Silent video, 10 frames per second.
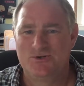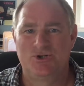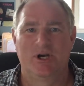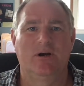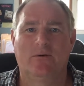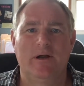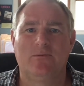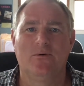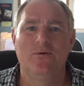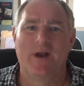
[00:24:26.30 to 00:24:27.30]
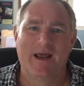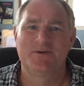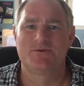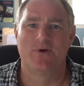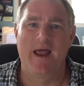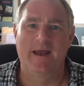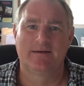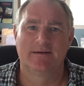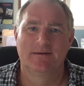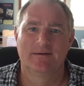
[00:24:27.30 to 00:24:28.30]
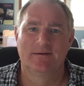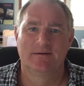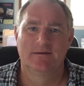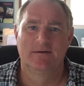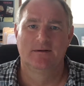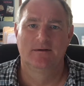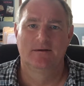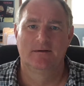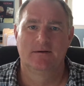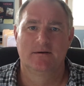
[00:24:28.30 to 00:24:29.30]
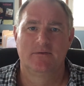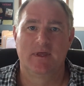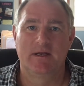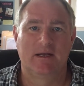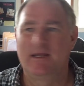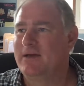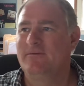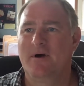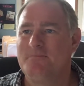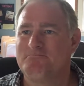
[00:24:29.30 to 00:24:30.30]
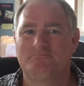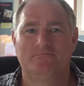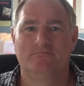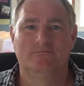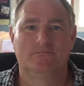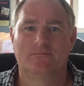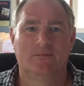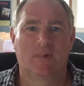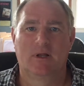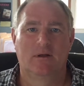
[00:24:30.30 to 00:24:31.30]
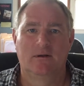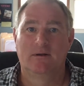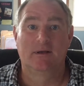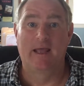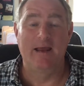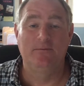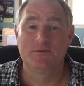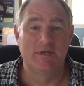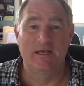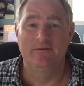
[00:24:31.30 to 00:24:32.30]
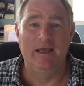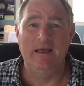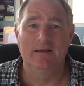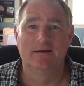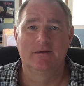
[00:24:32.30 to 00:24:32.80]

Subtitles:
chicory root extract than to give up cable TV?